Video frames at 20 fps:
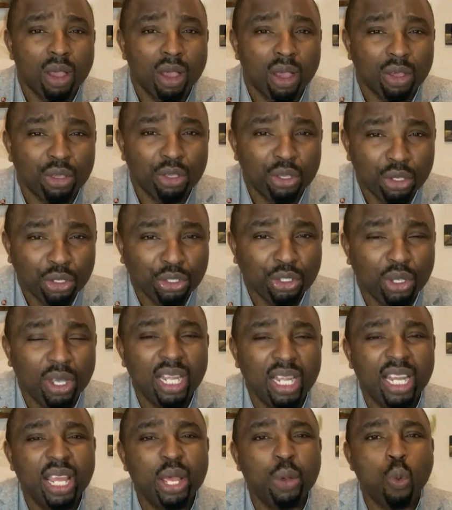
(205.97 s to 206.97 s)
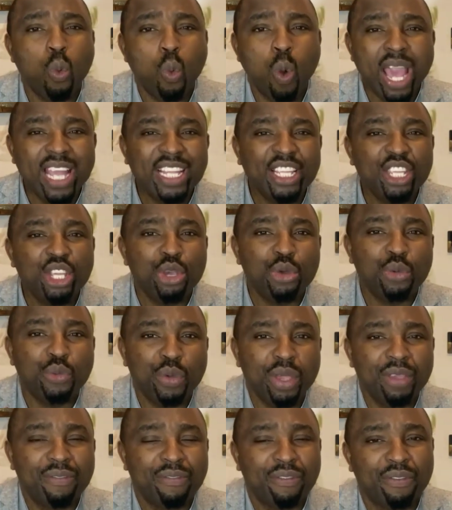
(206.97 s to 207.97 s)
Usually when you
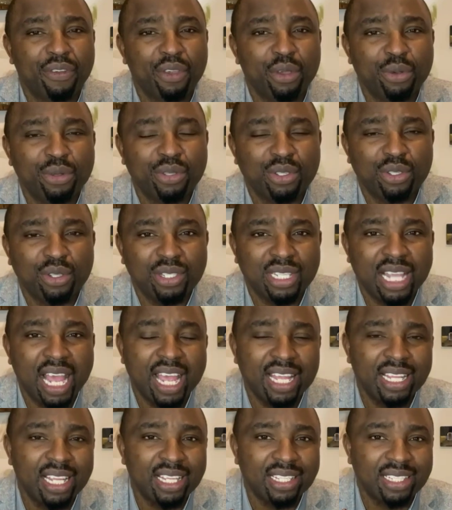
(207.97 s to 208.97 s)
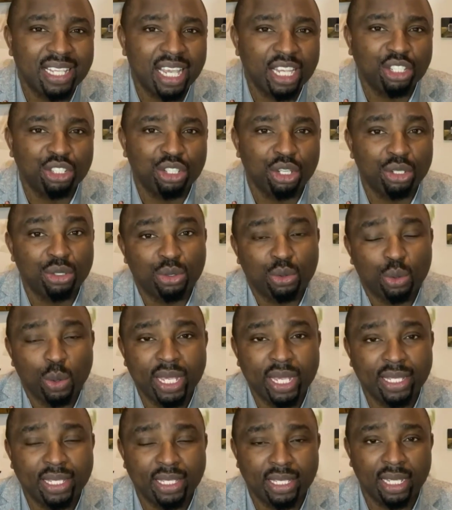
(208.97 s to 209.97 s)
refuse to sign a Section
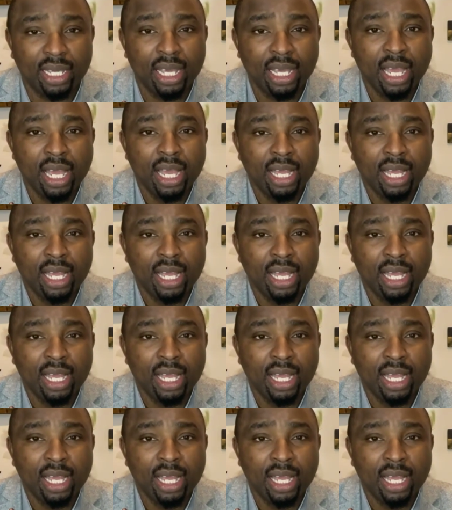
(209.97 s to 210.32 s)
20,